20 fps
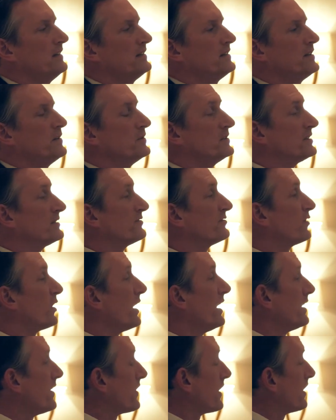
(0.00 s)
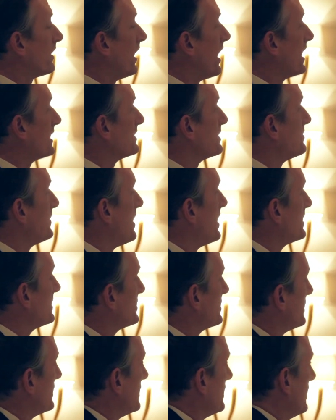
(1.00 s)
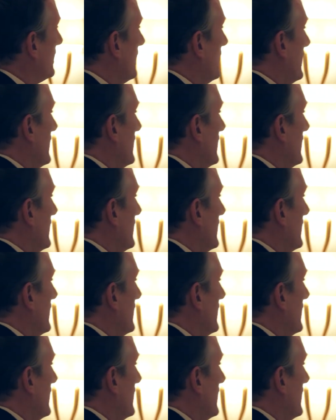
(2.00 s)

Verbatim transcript: She was afraid of the closet monster.